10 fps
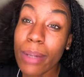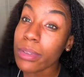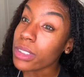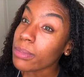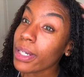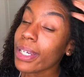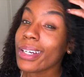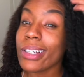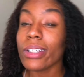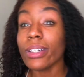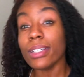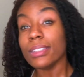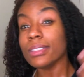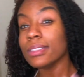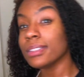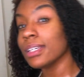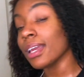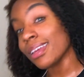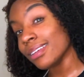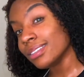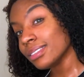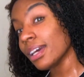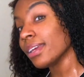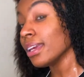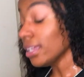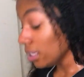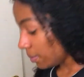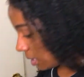a problem with damaging my hair is heat.